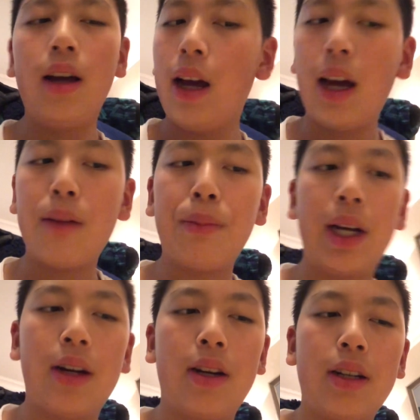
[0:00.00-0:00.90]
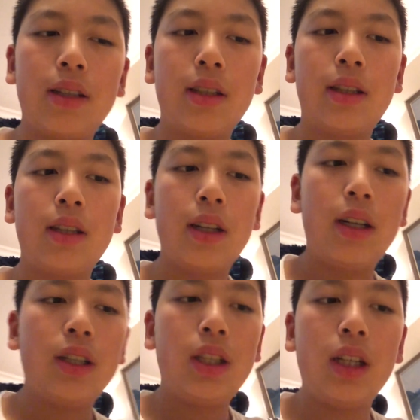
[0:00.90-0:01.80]
And parents,
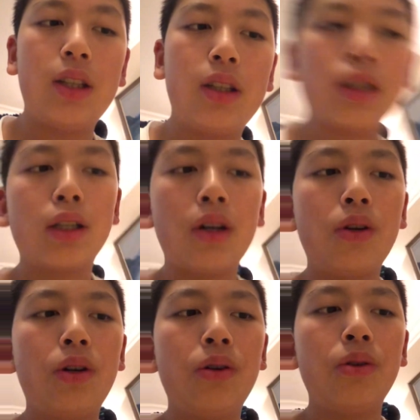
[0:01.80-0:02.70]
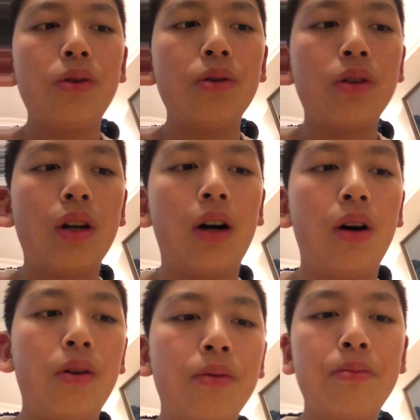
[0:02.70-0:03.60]
just so you
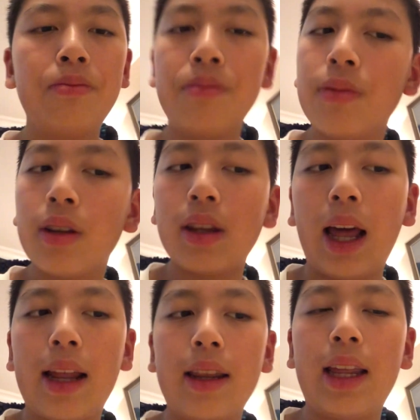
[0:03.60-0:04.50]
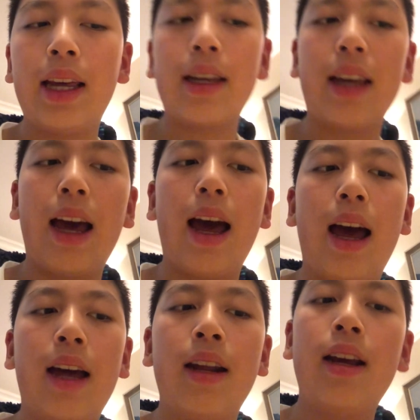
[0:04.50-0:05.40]
know that they
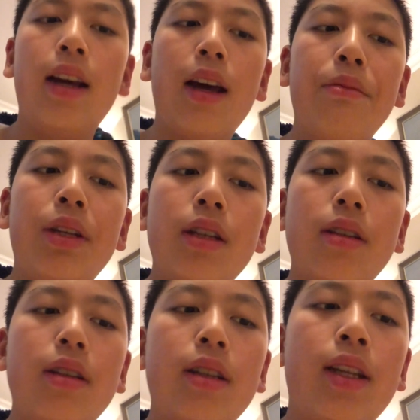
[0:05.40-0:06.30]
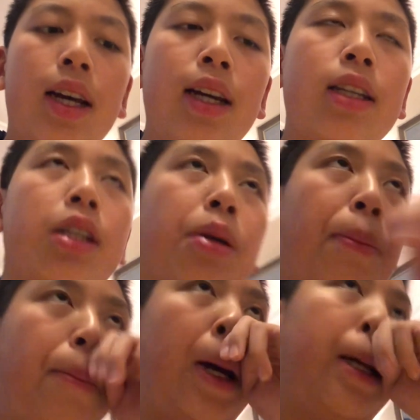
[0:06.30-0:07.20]
can, if they
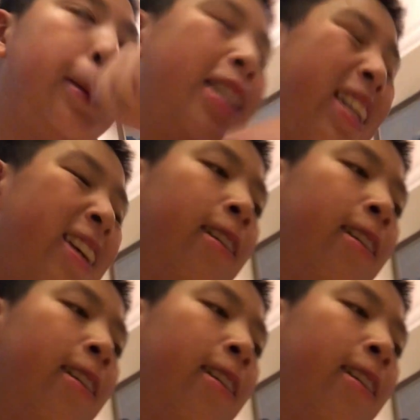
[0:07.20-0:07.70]
spent